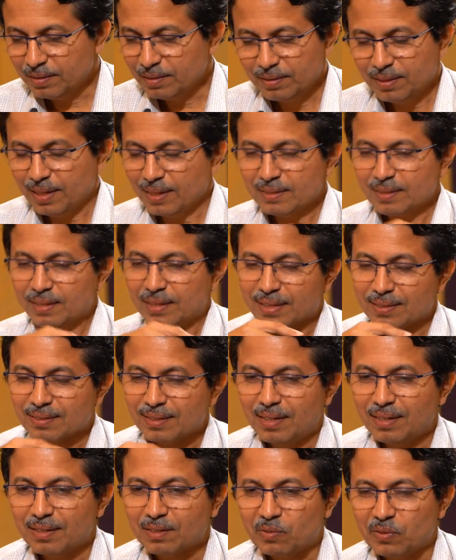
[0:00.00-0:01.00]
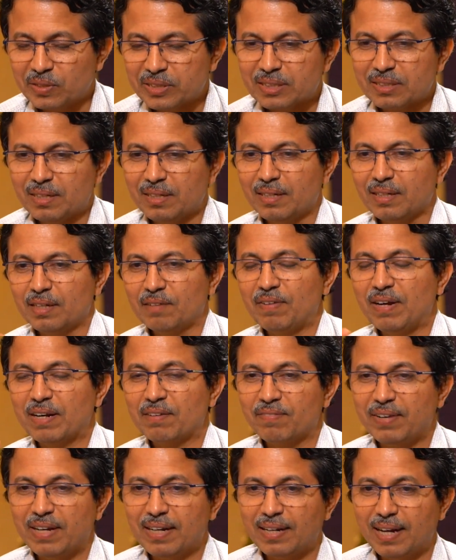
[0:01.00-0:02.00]
That's an excellent question. In
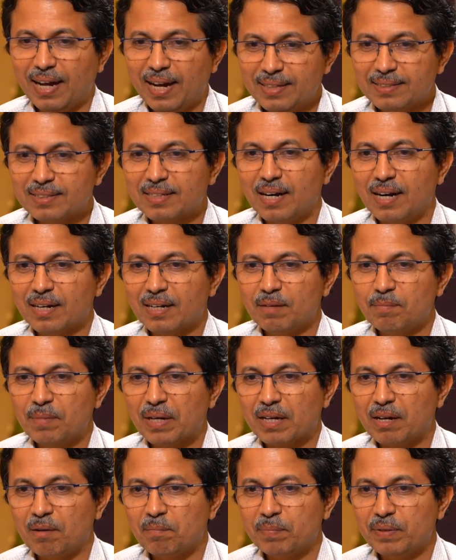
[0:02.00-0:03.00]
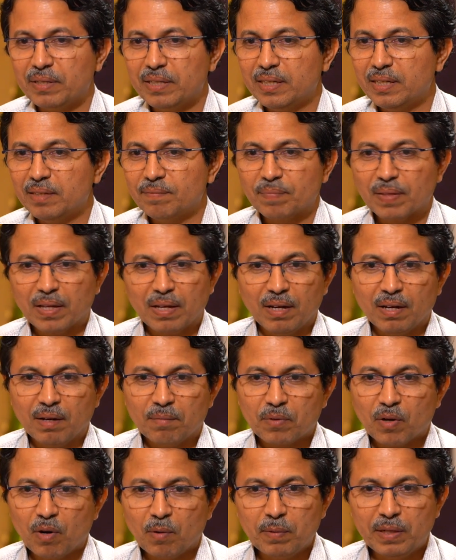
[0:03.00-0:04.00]
fact, when I started my company,
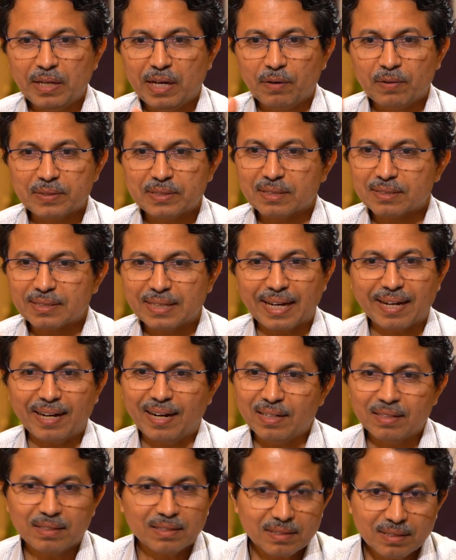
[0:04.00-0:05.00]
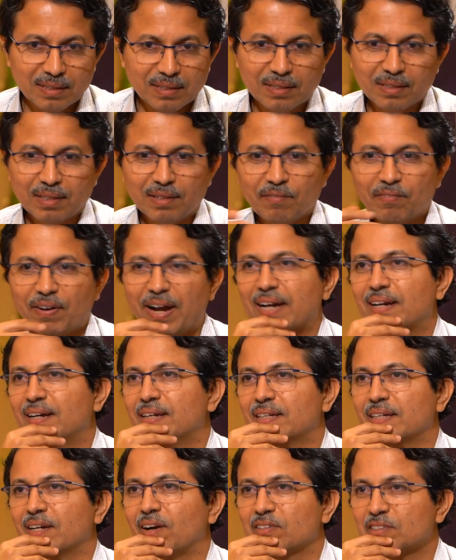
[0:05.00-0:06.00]
probably I was the second
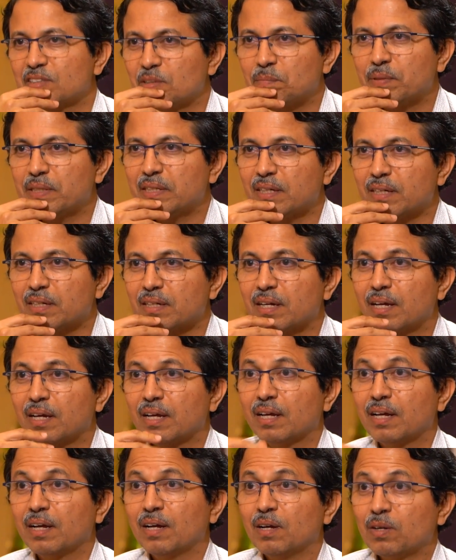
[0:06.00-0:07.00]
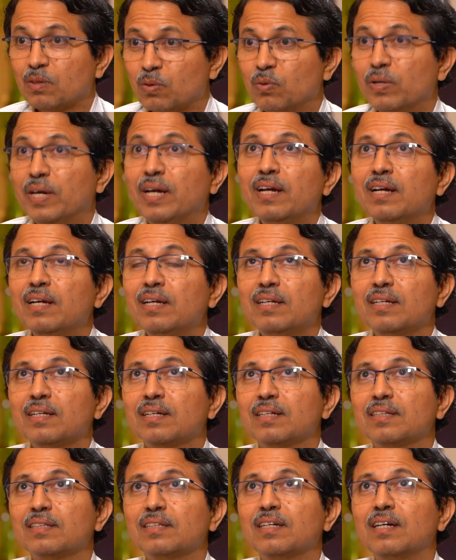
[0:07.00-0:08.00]
faculty entrepreneur. Today,
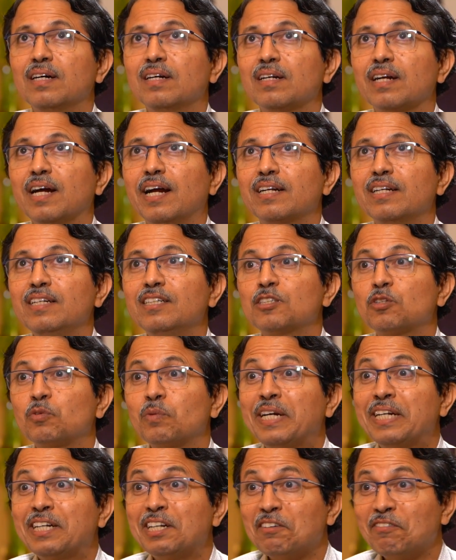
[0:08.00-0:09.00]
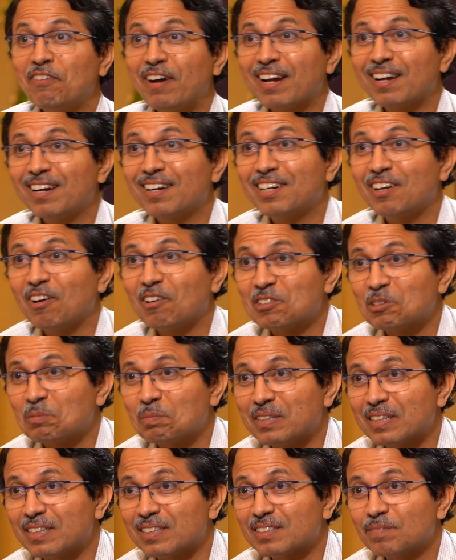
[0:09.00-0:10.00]
there are at least 20 faculty
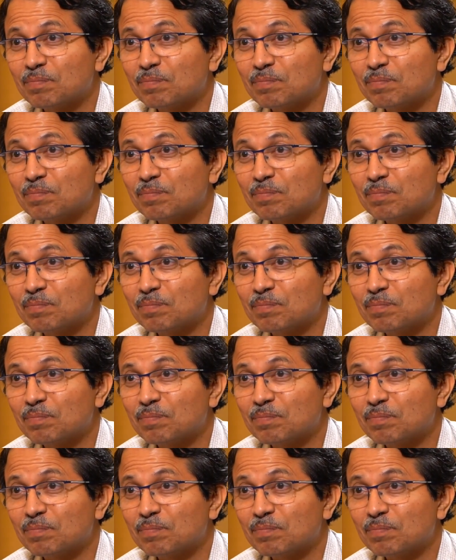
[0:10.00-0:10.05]
entrepreneurs.